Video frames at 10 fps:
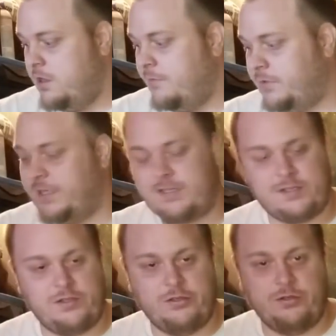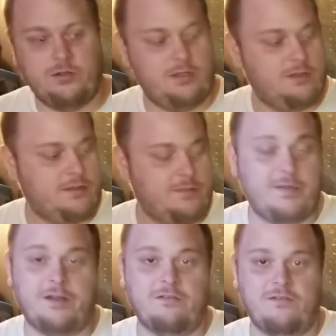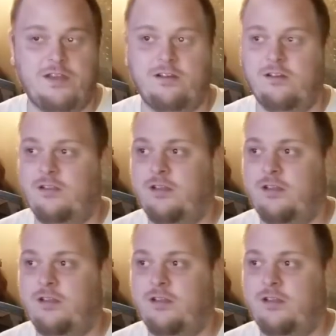But let's do the big reveal.